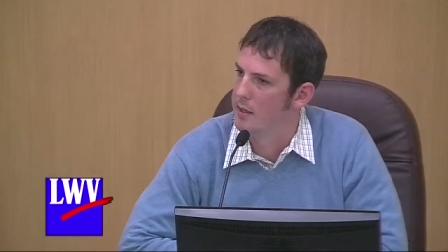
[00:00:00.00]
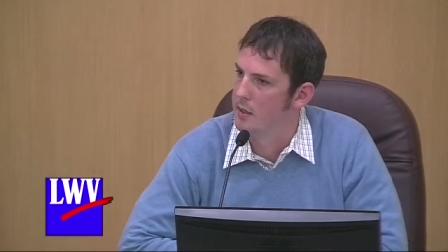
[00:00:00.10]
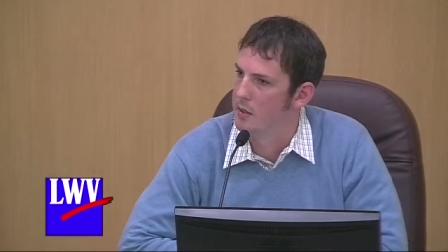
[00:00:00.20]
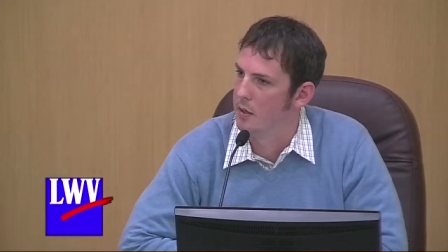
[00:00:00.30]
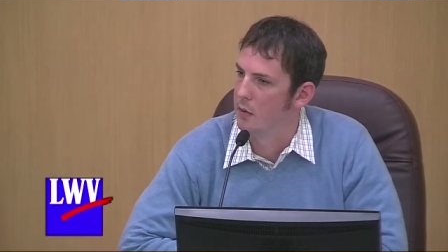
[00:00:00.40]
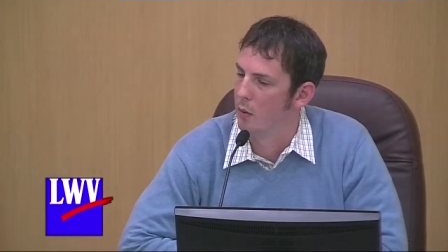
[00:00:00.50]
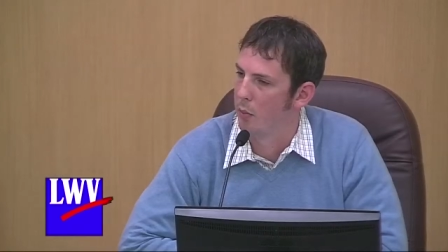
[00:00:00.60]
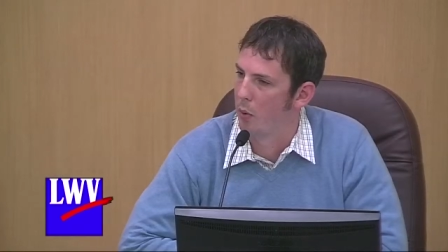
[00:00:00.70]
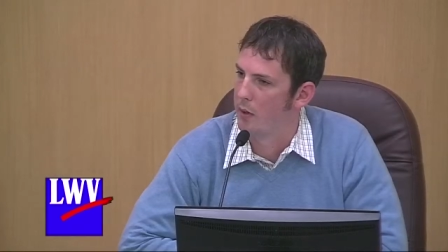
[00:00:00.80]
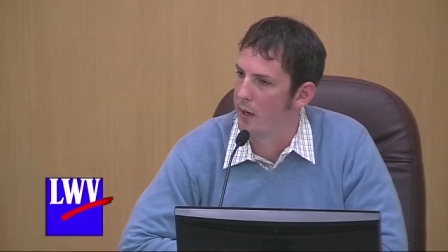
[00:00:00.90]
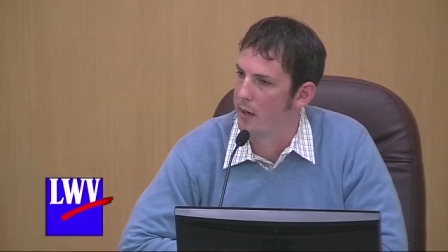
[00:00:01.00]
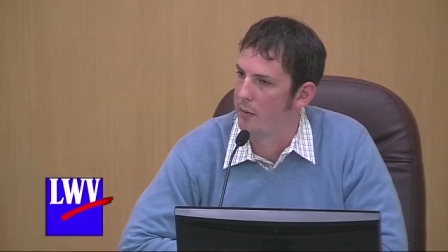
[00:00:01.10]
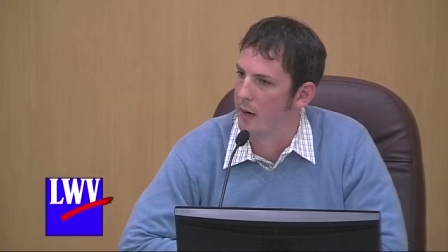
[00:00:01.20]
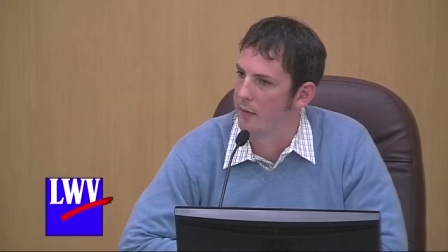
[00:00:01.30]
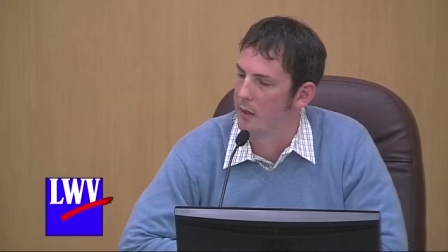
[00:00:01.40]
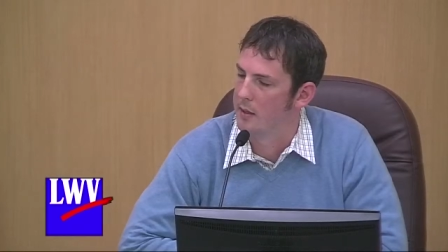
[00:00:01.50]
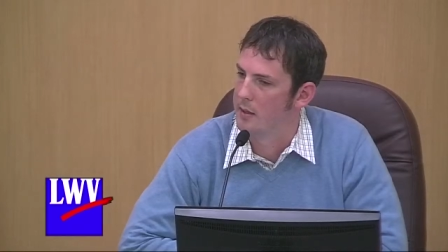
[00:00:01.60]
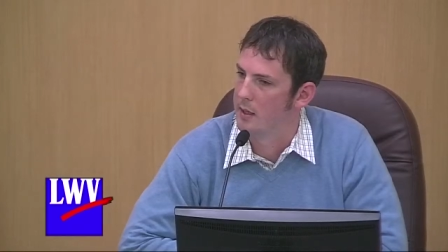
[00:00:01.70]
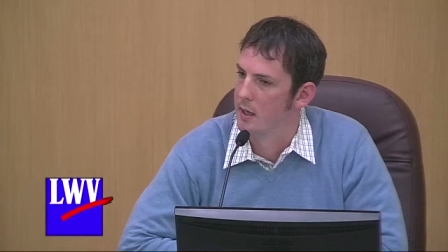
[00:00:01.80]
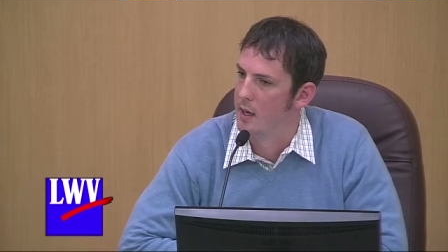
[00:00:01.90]
it's interesting, the report that he
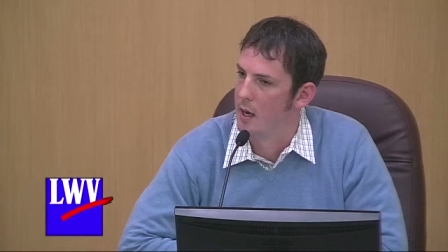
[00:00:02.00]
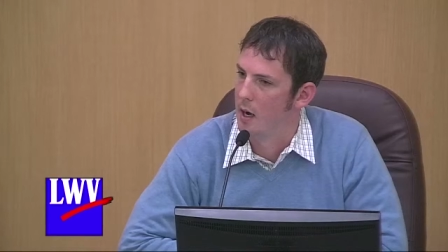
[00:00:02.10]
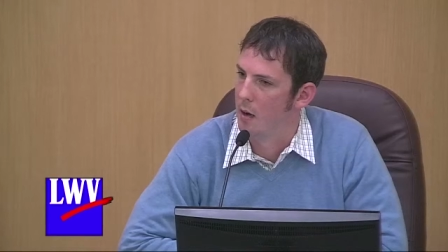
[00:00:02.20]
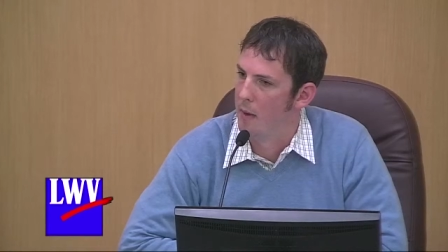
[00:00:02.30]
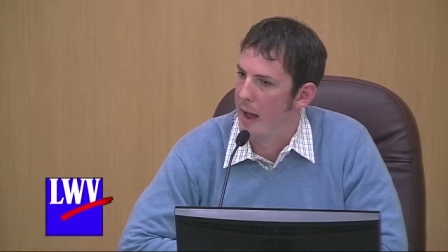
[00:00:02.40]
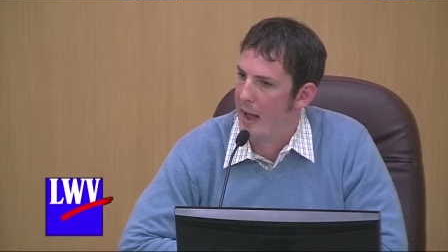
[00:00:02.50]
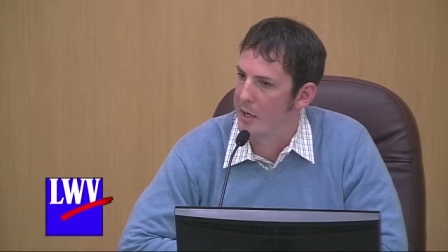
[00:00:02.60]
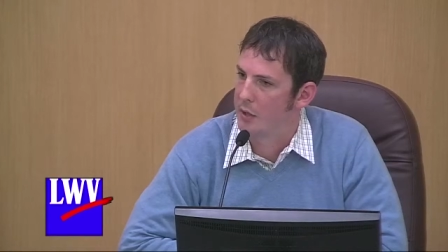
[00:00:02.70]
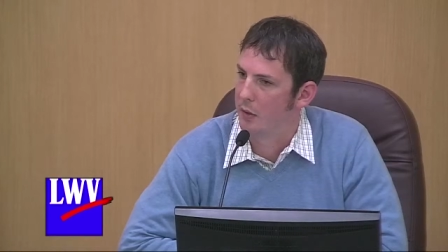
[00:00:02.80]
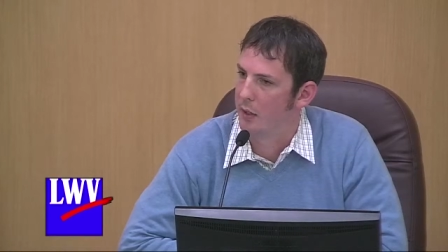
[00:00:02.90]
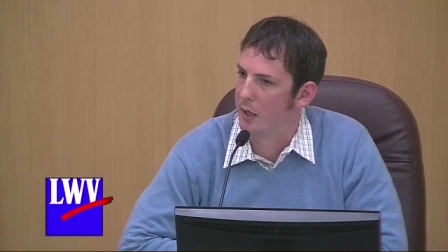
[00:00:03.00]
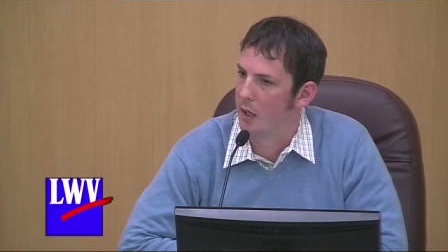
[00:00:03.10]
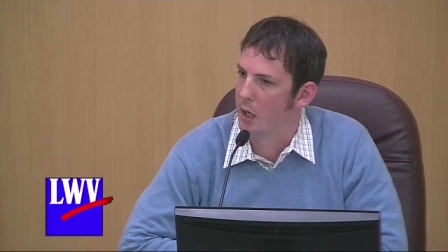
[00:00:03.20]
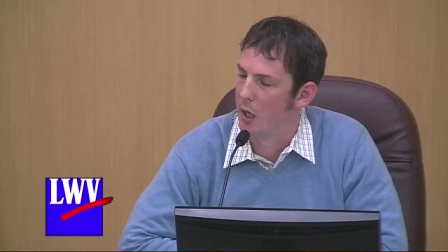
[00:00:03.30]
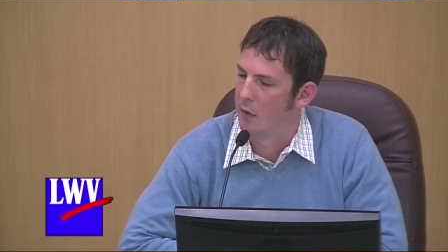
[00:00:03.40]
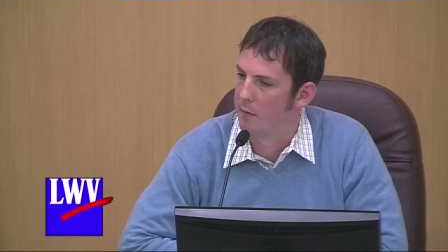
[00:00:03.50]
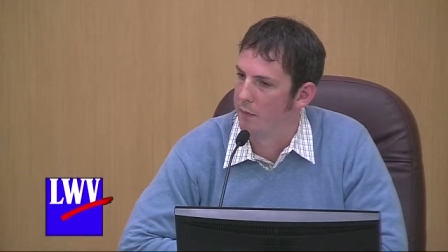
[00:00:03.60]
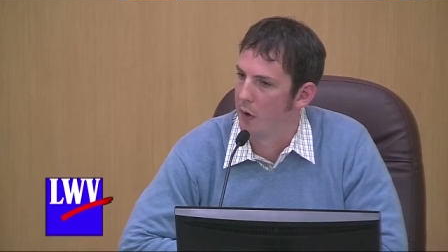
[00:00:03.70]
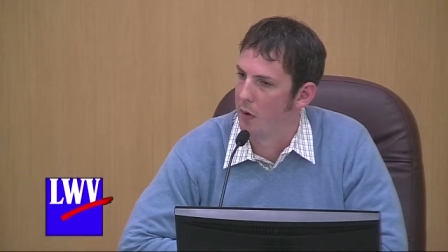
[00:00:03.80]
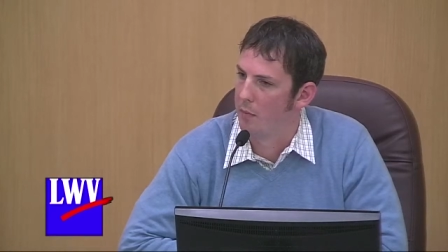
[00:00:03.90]
referenced um, actually
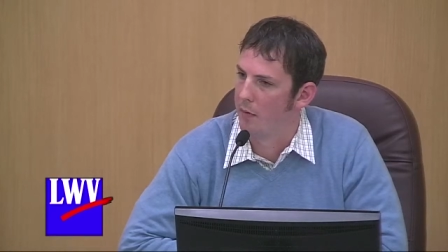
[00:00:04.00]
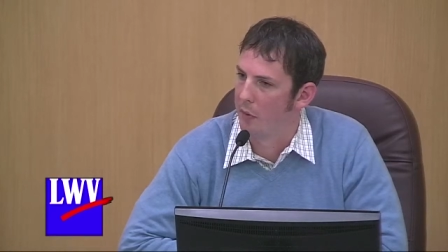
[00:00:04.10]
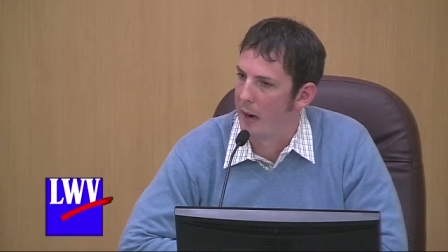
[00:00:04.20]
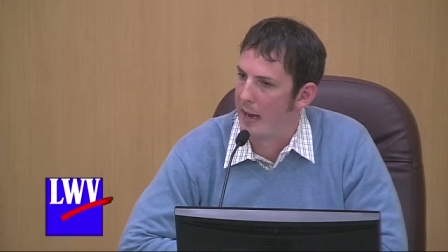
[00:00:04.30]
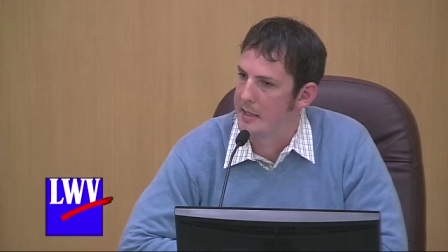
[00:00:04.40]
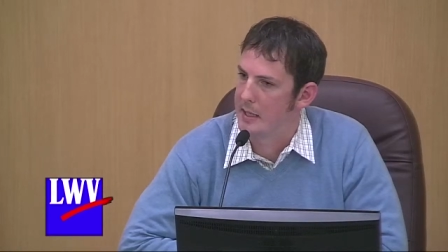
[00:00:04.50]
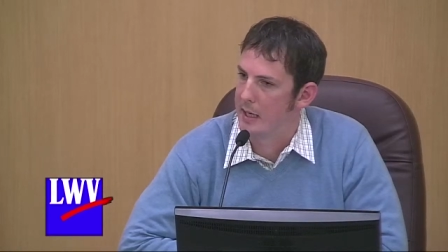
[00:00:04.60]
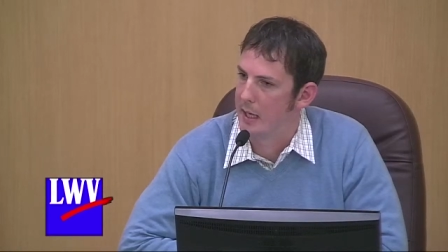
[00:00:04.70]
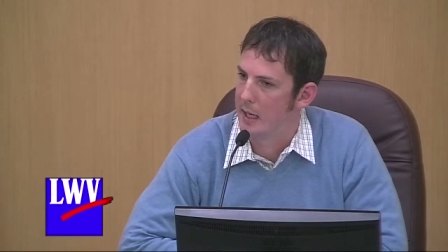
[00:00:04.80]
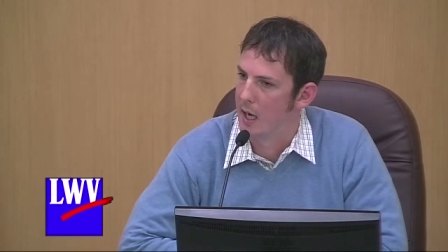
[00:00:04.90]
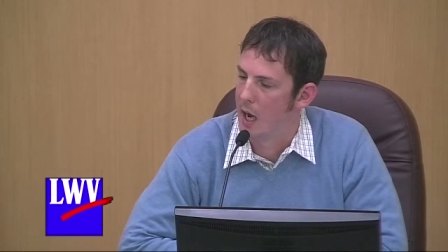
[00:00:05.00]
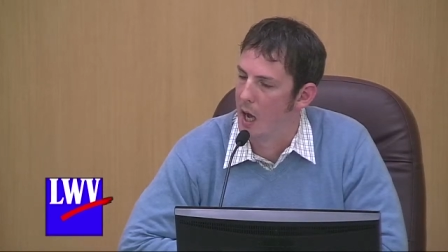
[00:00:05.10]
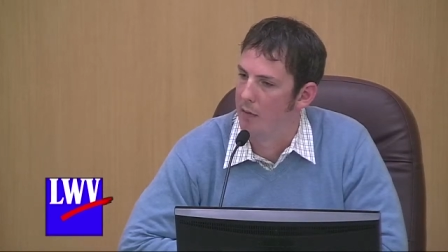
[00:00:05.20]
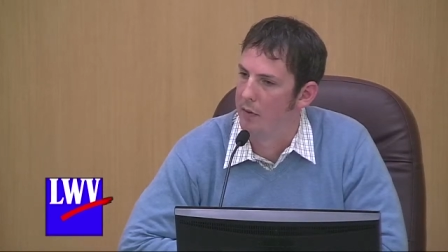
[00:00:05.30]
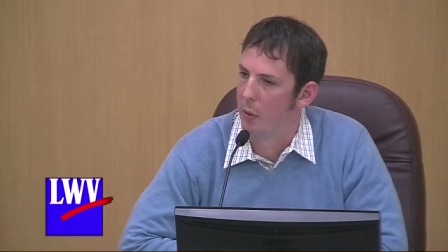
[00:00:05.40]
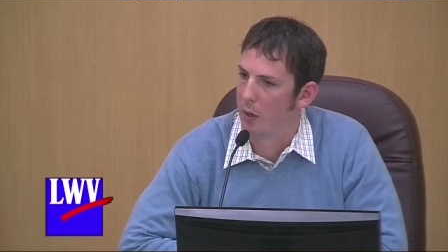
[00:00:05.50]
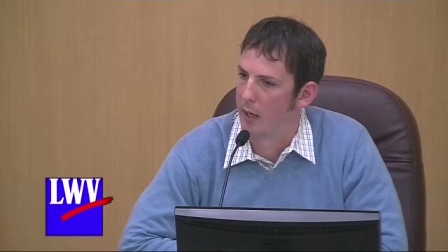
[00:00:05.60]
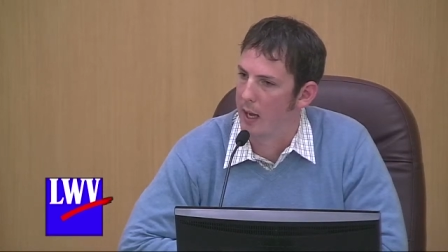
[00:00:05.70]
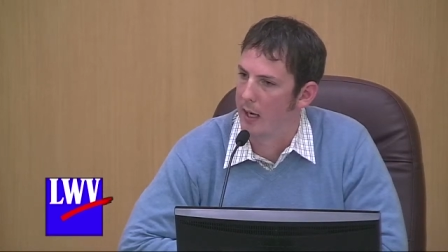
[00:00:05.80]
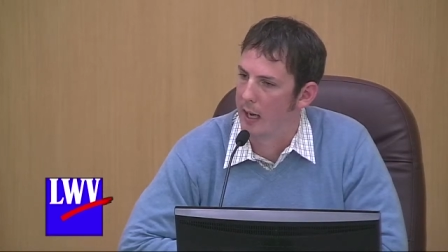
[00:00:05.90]
confirmed the veracity of the
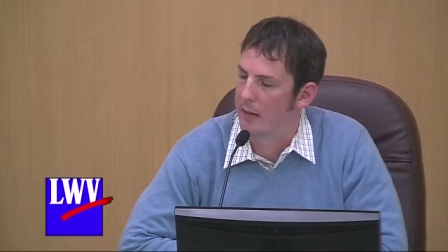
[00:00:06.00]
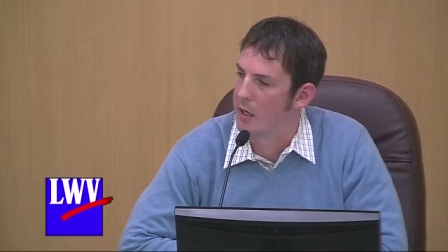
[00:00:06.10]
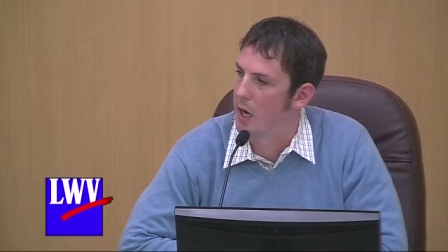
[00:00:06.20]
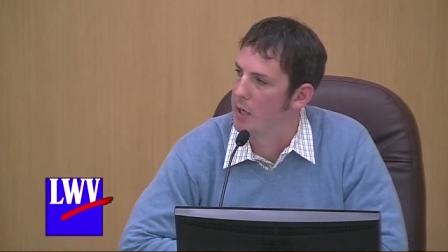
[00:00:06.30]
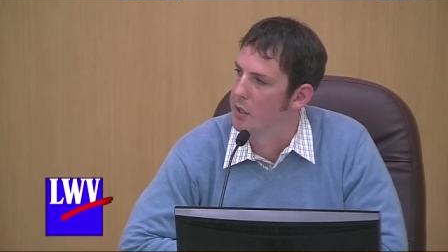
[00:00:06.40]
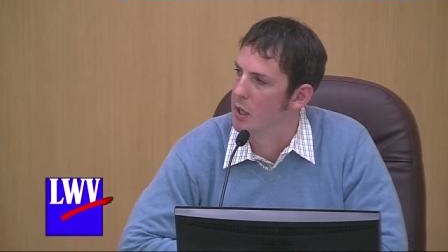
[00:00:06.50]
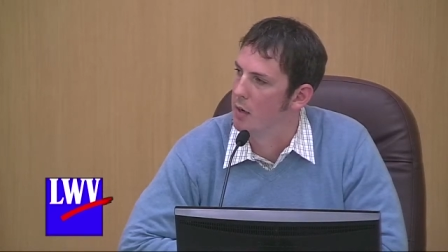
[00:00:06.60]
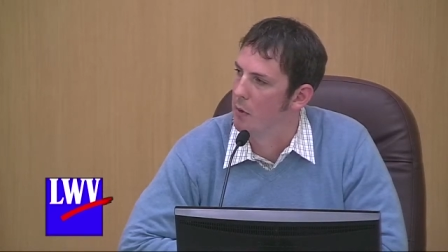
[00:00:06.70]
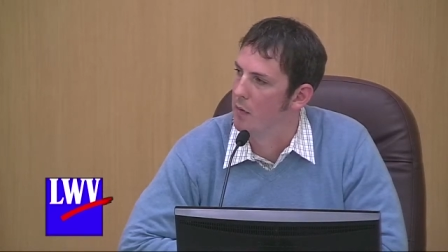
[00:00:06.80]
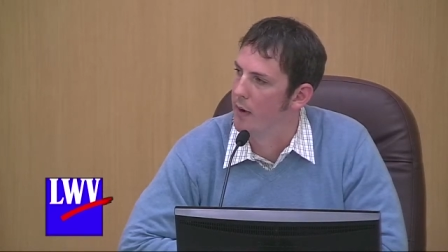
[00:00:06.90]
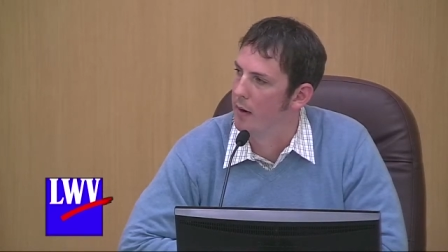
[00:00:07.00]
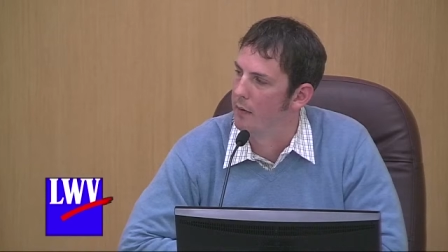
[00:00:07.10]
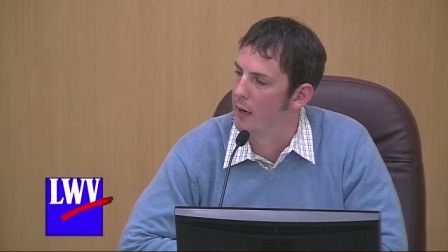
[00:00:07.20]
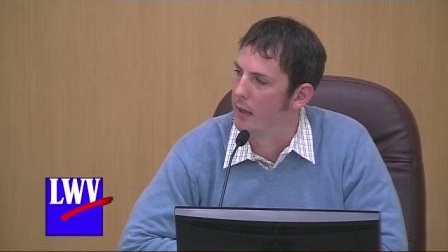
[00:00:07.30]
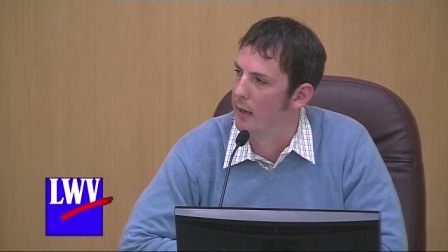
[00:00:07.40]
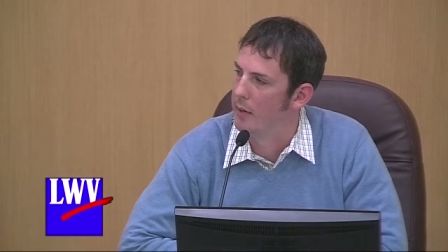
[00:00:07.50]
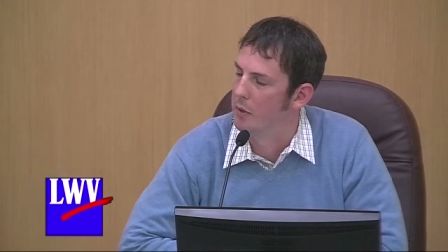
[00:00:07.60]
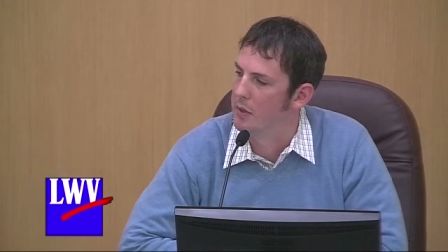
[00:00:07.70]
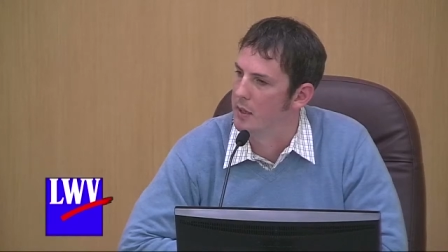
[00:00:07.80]
organic and the non GMO verified labels.